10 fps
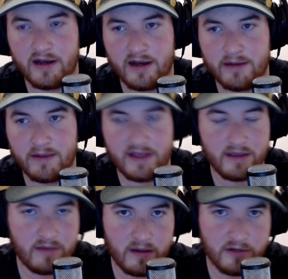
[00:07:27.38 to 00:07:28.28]
and then
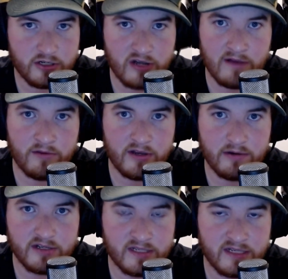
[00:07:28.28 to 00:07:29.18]
be able to travel anywhere,
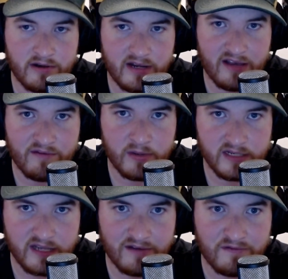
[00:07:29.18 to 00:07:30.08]
since I already have my
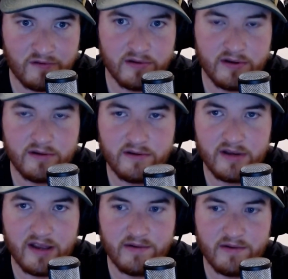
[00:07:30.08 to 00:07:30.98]
TEFL and
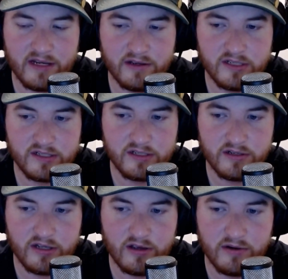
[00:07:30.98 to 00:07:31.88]
everything else is good to
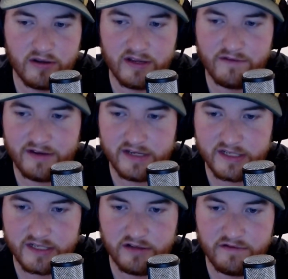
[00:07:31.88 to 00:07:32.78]
go, and I'll get
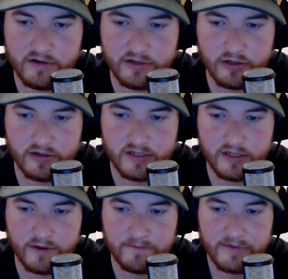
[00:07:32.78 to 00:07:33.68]
visas in the future.
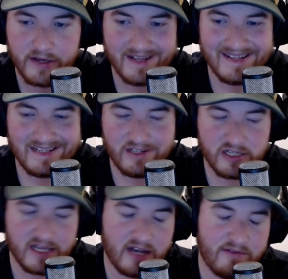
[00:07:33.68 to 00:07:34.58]
So just
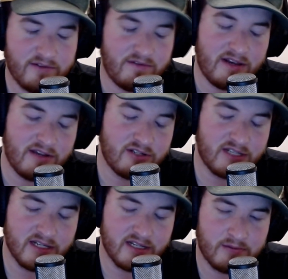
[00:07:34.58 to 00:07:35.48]
kind of a video just
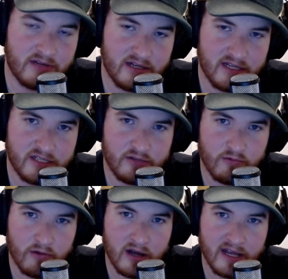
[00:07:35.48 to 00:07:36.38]
to explain as to
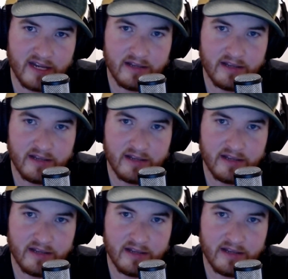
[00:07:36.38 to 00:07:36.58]
why,